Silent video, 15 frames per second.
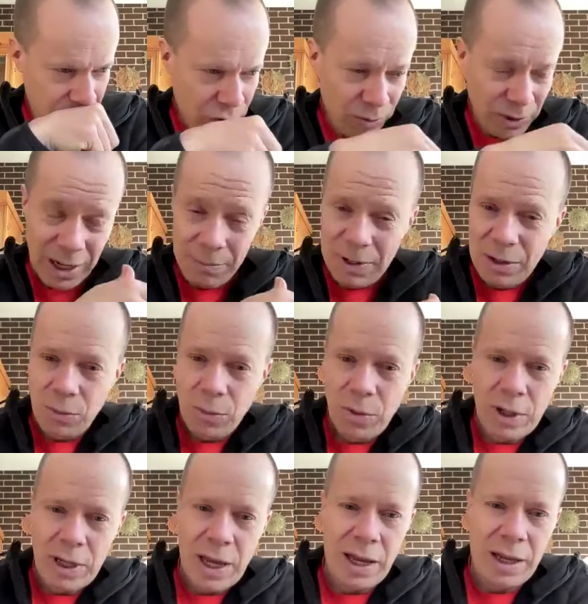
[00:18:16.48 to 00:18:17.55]
Do a 10-minute
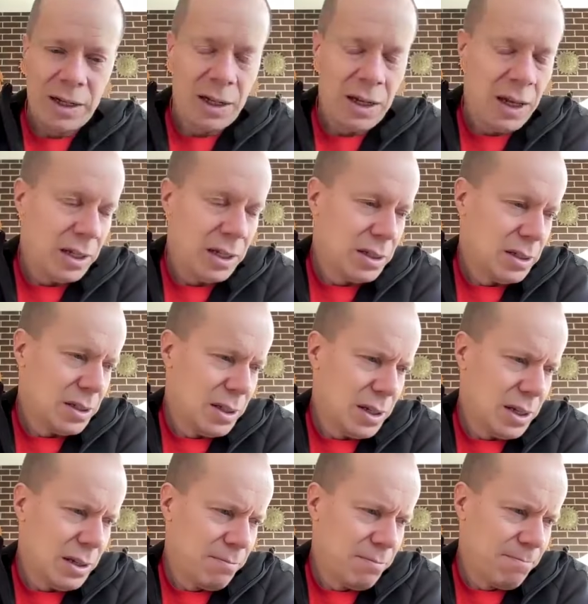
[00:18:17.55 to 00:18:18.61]
workout. And
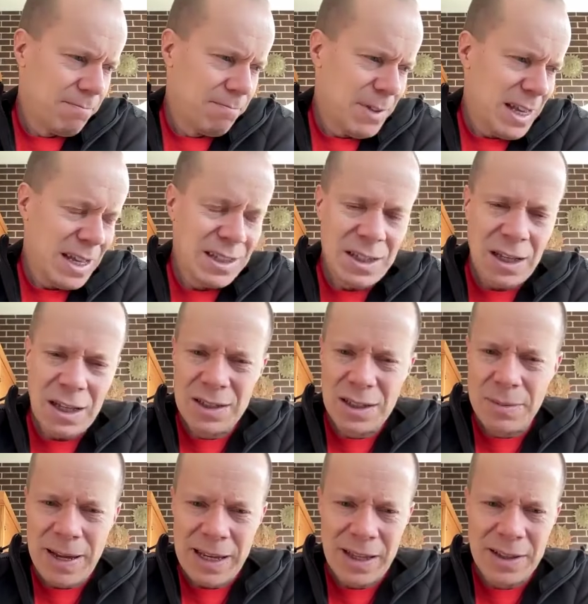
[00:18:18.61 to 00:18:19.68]
yeah, it's
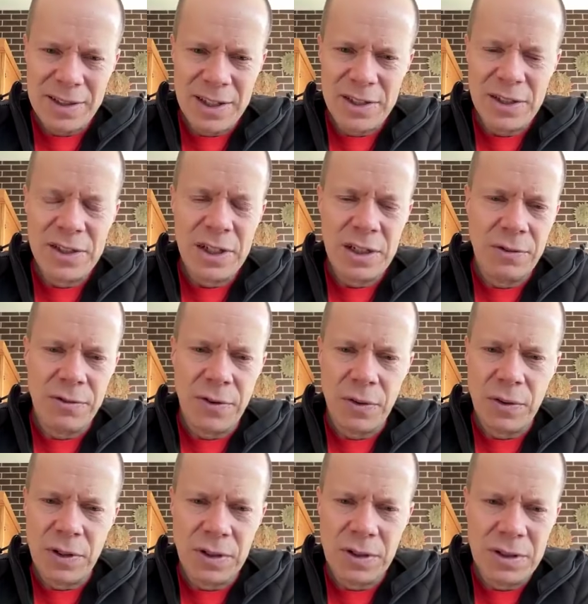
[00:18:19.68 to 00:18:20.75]
just about consistency in your
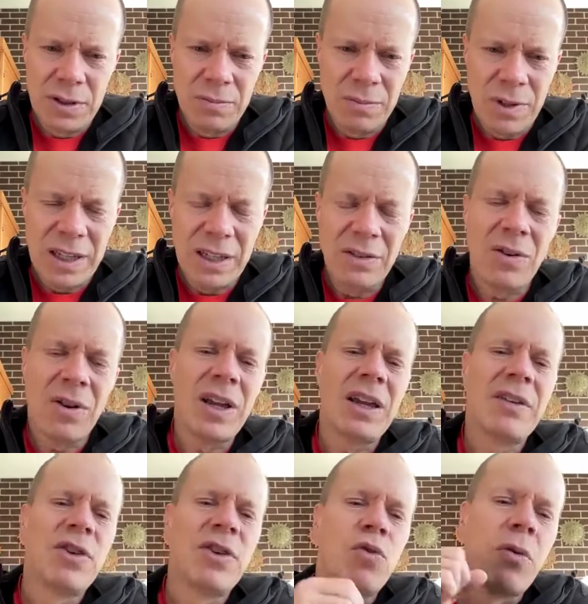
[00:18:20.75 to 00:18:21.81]
focus. Like you've got
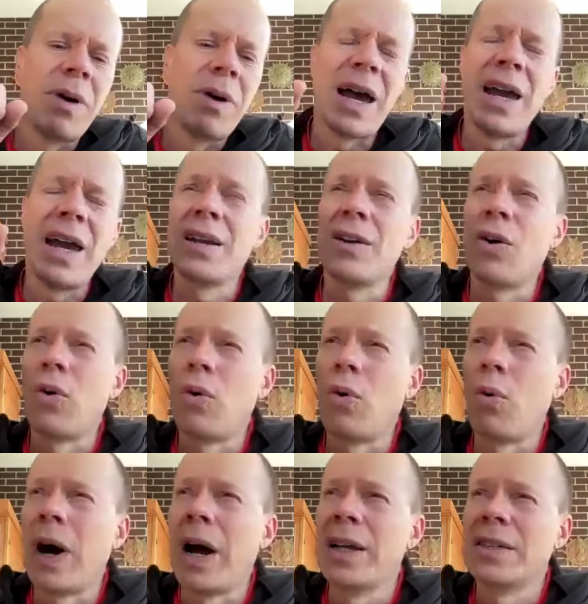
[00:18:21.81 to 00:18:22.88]
to, if you remain
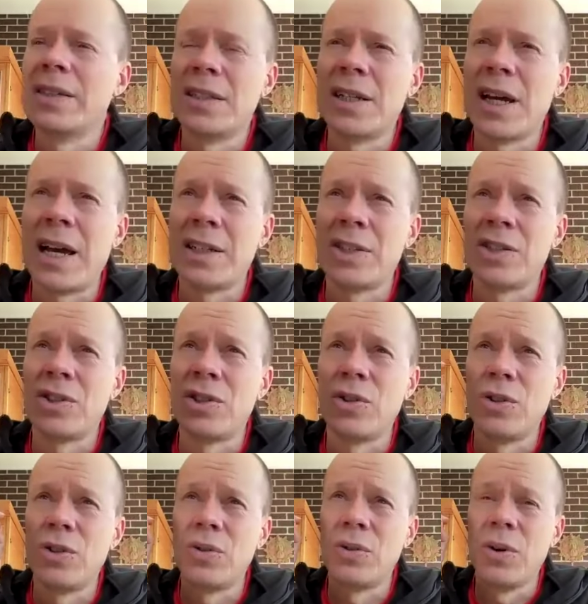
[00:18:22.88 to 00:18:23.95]
always attached
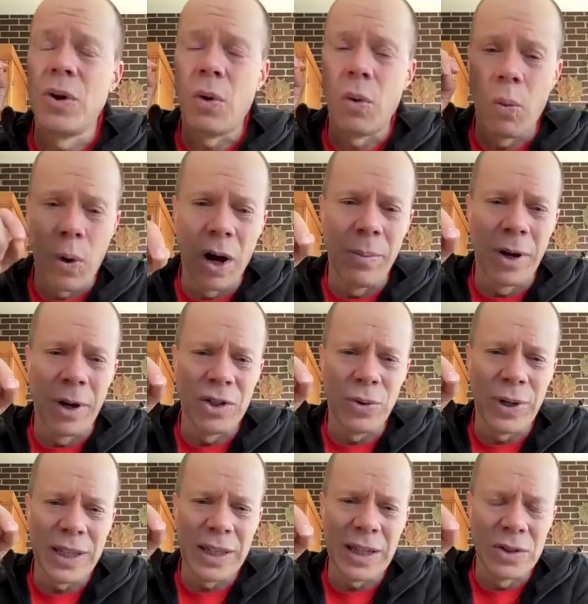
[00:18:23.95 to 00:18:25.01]
to why am I
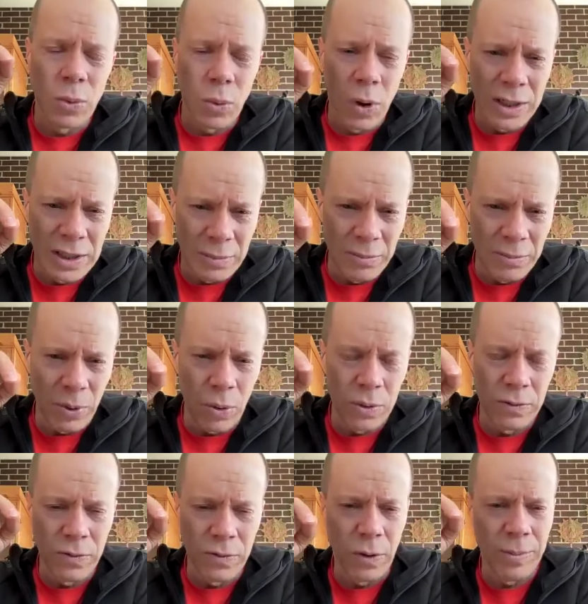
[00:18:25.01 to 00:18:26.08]
doing this? Why is it
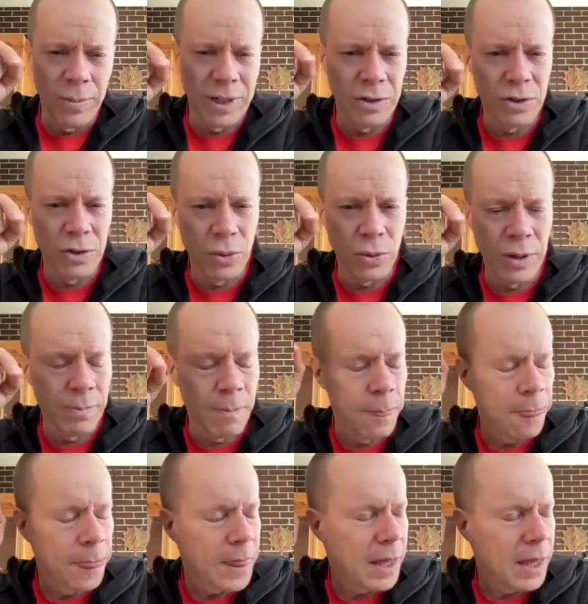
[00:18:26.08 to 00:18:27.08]
important for me to do it?